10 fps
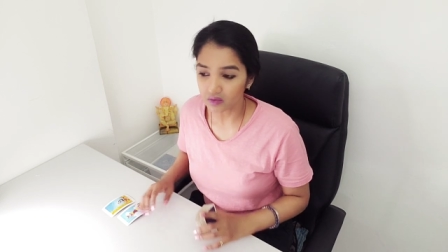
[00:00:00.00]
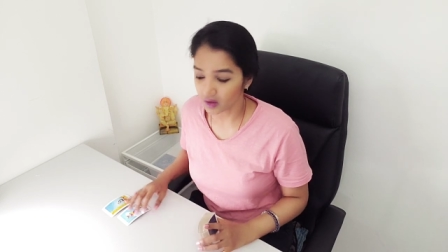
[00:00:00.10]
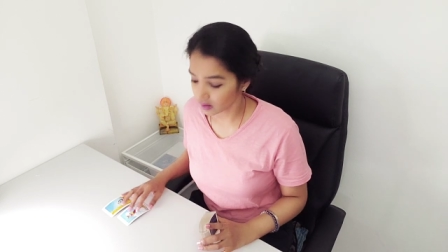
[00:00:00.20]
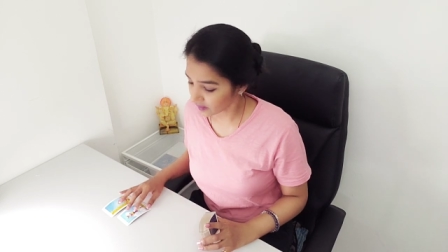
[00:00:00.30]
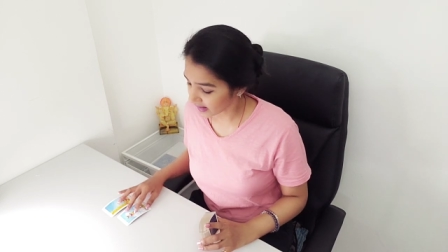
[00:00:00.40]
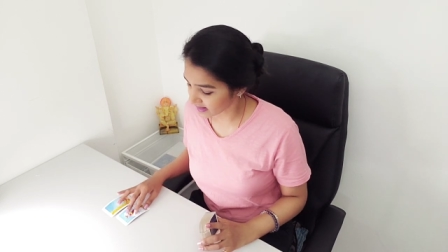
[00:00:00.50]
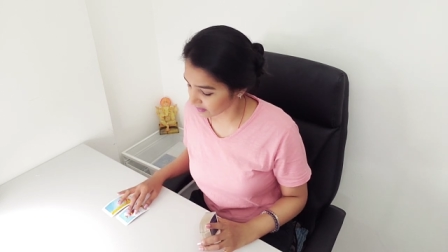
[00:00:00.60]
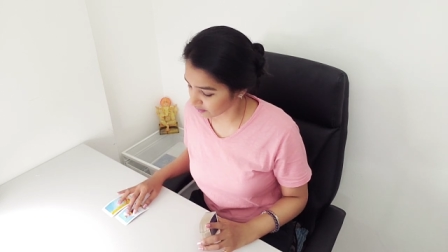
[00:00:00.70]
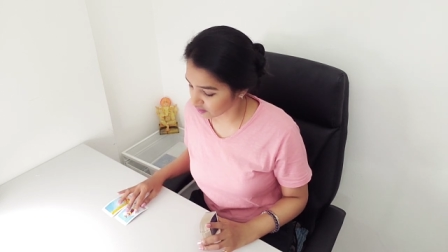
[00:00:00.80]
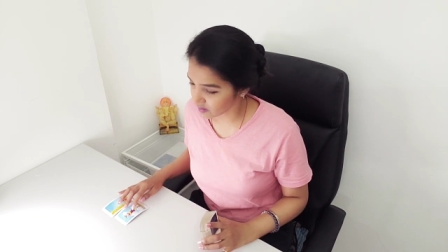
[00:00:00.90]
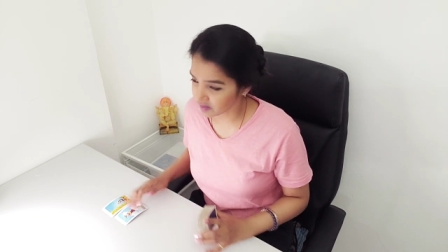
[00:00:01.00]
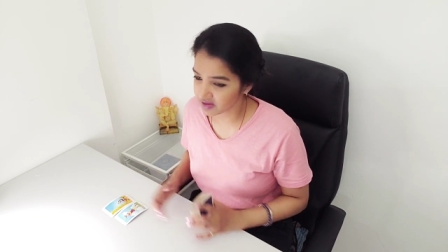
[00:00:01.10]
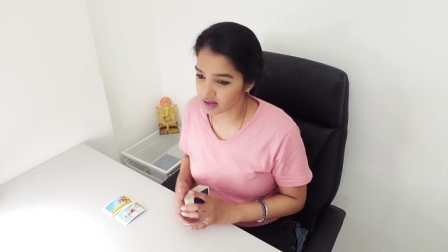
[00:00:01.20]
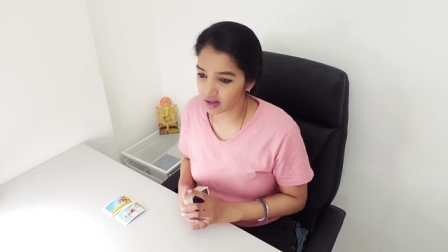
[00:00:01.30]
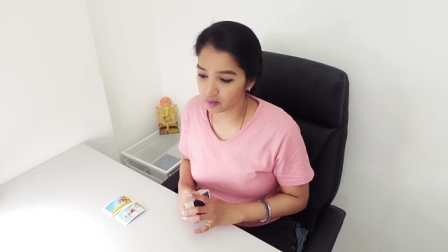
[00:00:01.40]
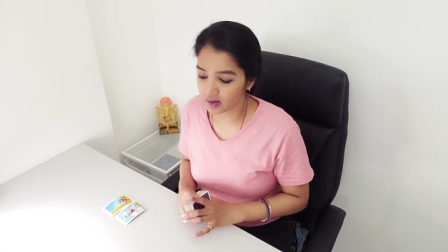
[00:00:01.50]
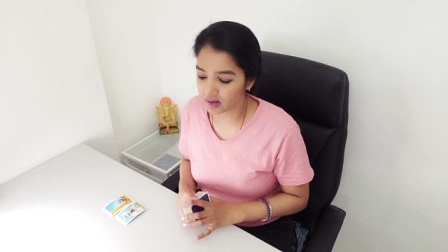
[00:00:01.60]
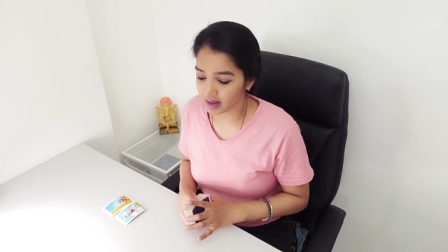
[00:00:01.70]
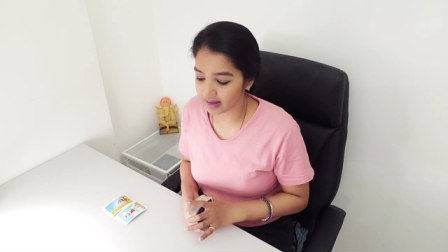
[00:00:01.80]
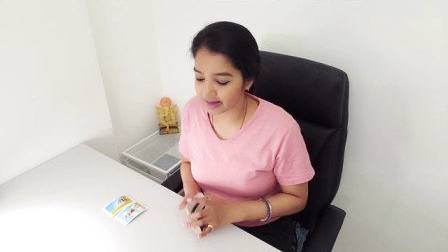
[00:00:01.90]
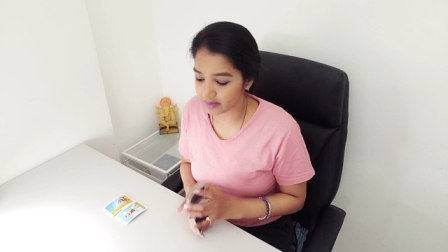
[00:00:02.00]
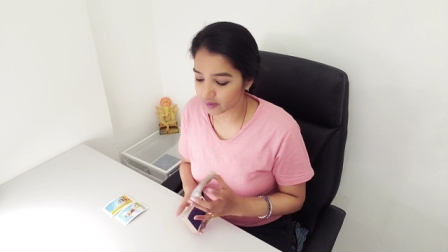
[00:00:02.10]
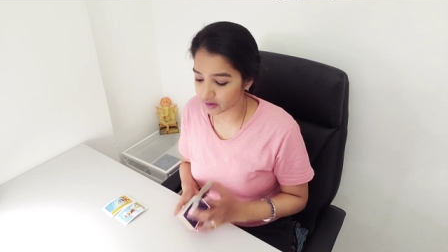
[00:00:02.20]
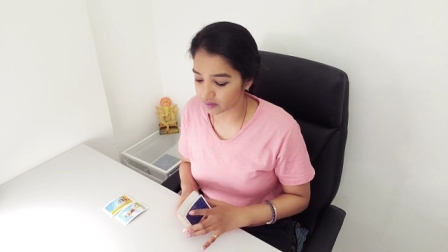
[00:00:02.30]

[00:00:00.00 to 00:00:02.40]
Alright, some of you might be dealing with a Leo.